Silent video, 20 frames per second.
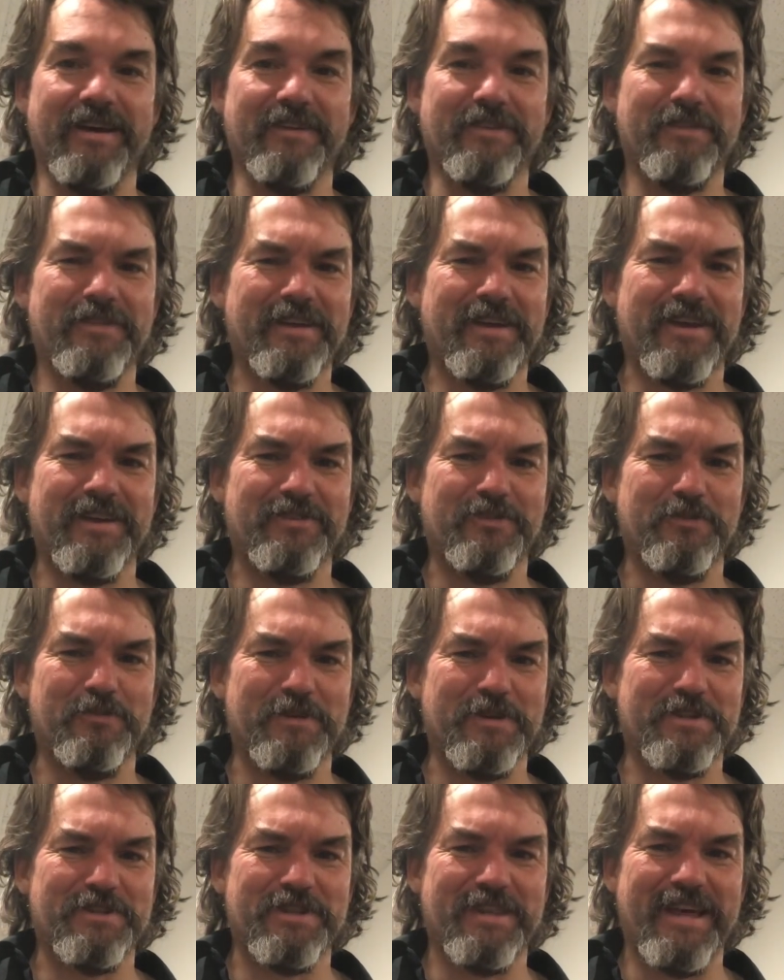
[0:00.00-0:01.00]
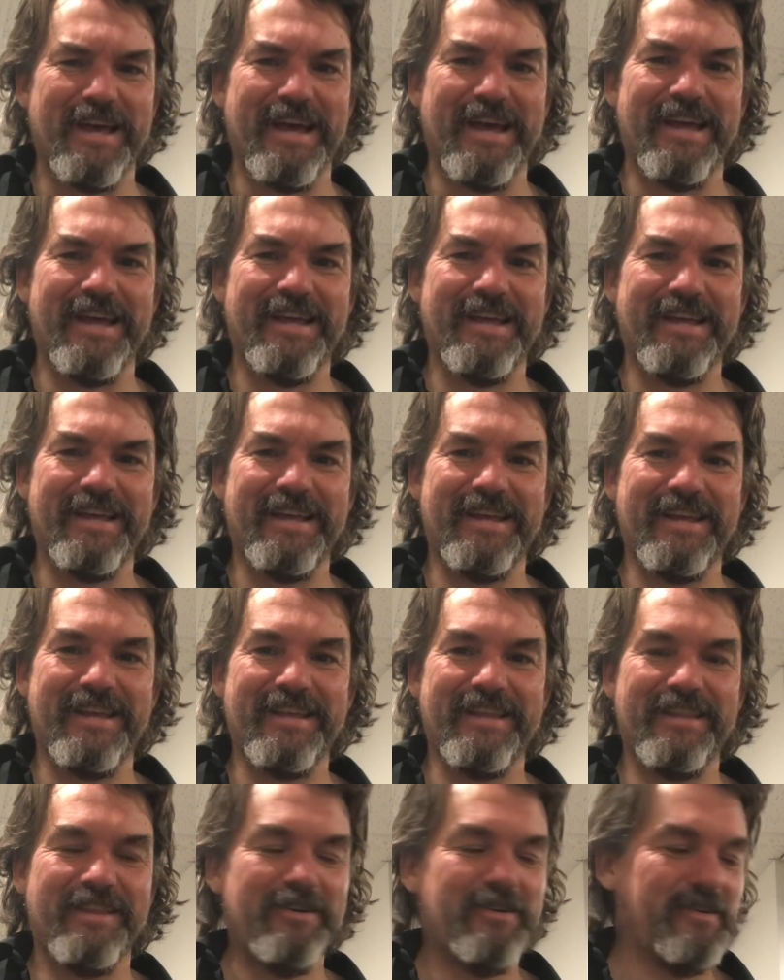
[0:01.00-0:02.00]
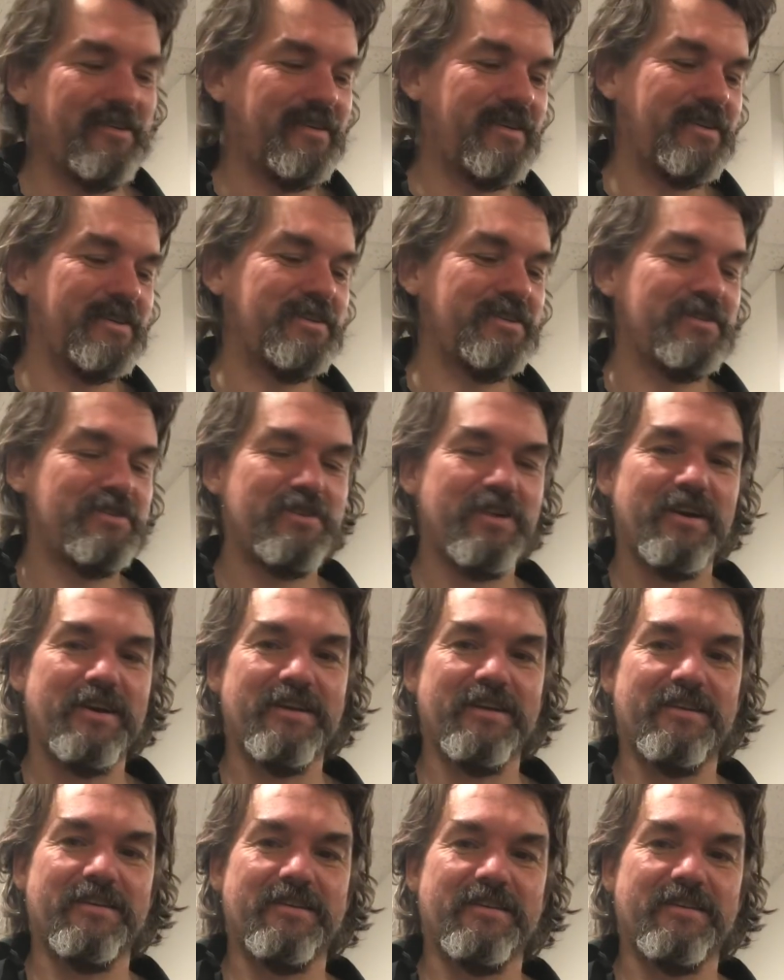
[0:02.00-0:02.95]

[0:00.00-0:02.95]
think I do much of that, though. I should try it.